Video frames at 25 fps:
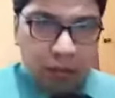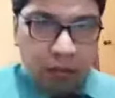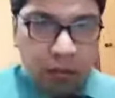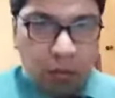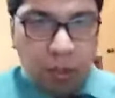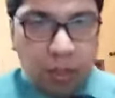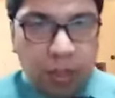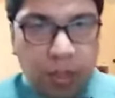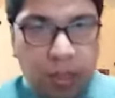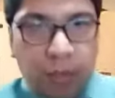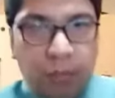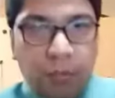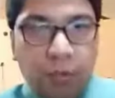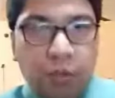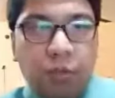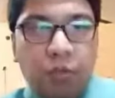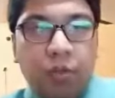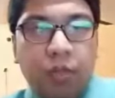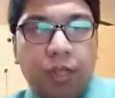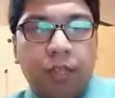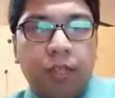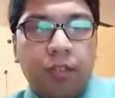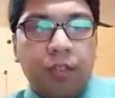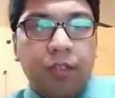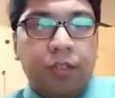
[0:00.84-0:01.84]
Welcome
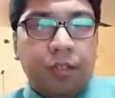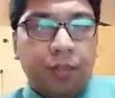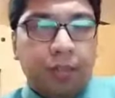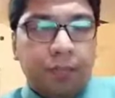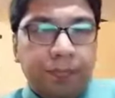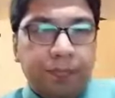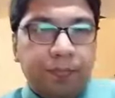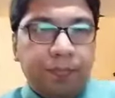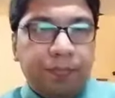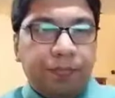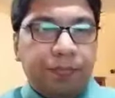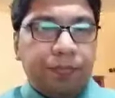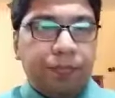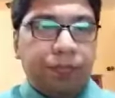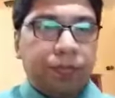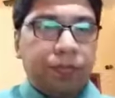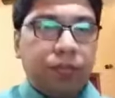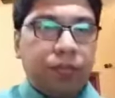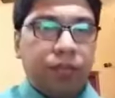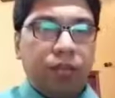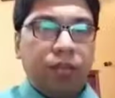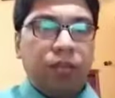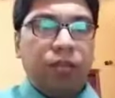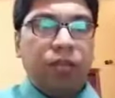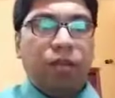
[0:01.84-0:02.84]
students.
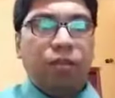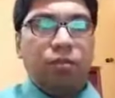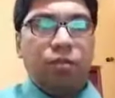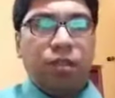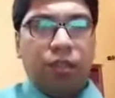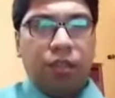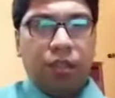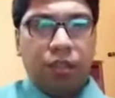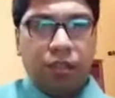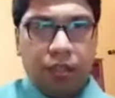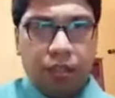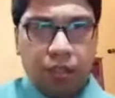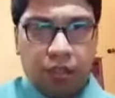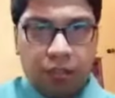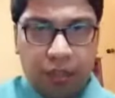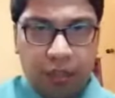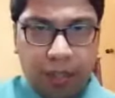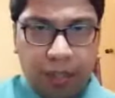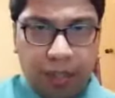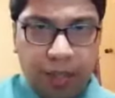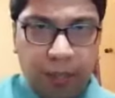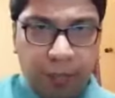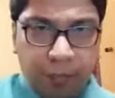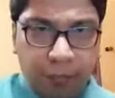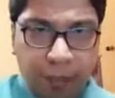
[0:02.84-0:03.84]
Now this is the
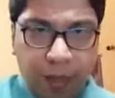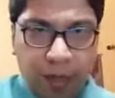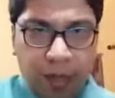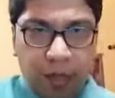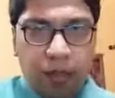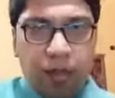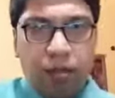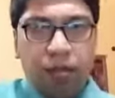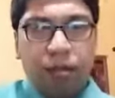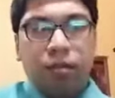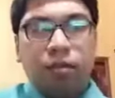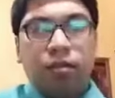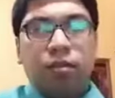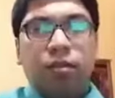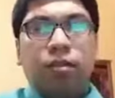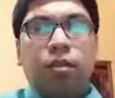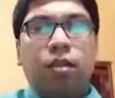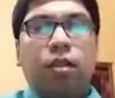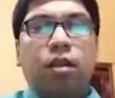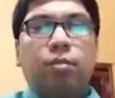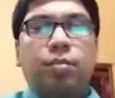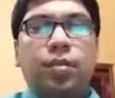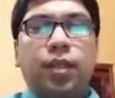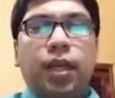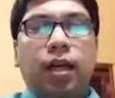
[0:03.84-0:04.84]
second part
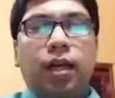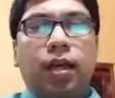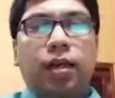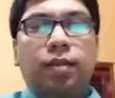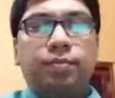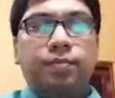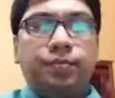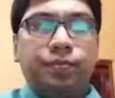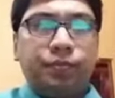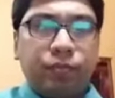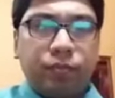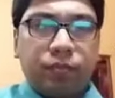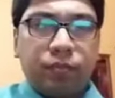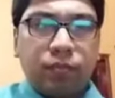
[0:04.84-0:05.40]
of the